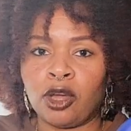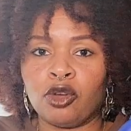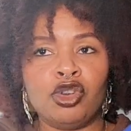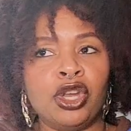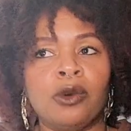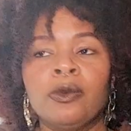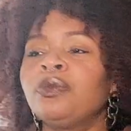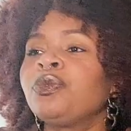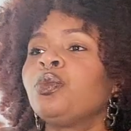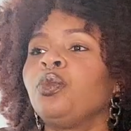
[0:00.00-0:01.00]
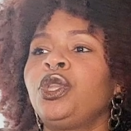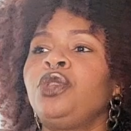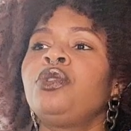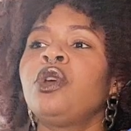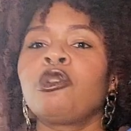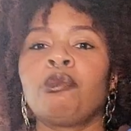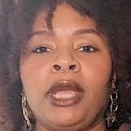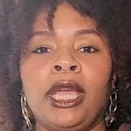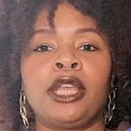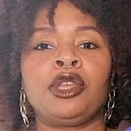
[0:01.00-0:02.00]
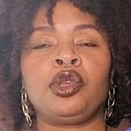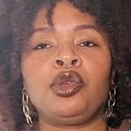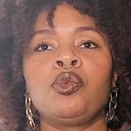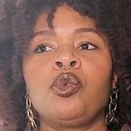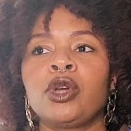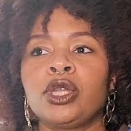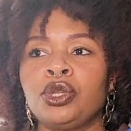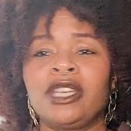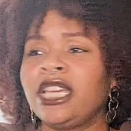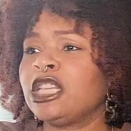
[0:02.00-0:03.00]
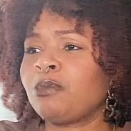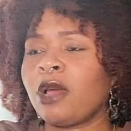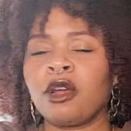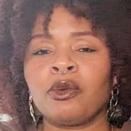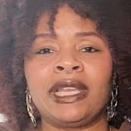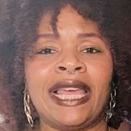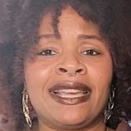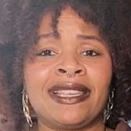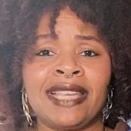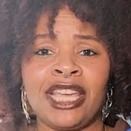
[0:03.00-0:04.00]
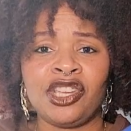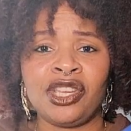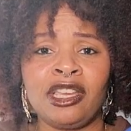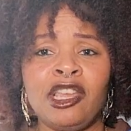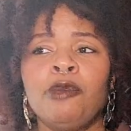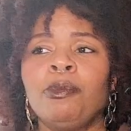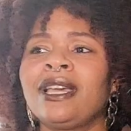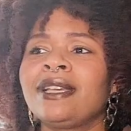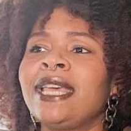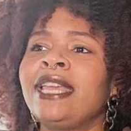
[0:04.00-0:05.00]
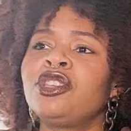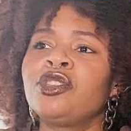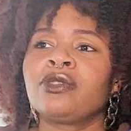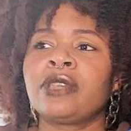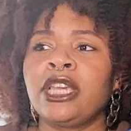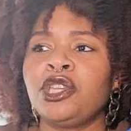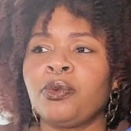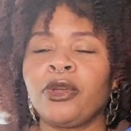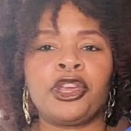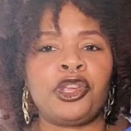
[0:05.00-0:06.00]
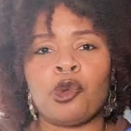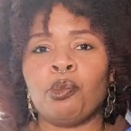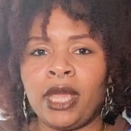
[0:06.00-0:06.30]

No, when you go to bed, you want to inspire relaxation because that is your sanctuary, your bed.